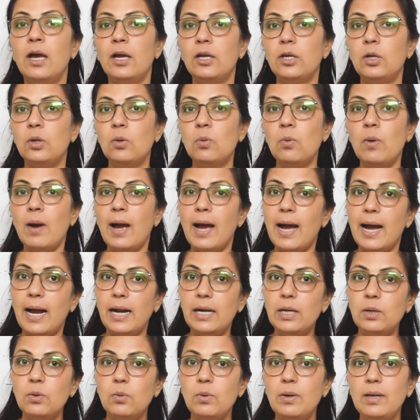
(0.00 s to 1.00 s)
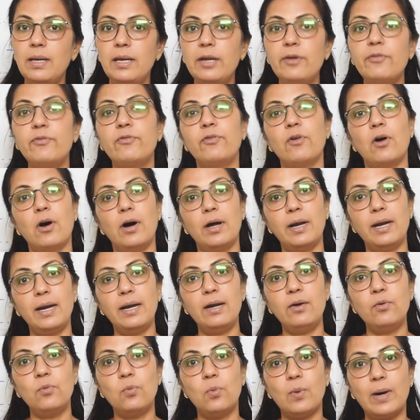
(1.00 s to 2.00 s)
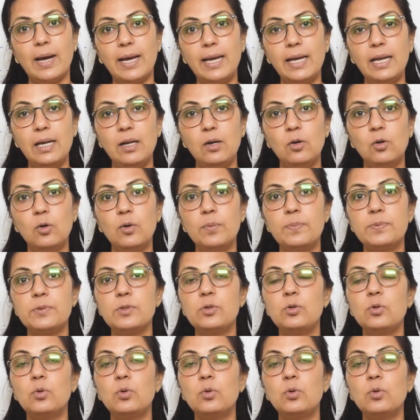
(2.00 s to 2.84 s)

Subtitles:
you had only for and while loops,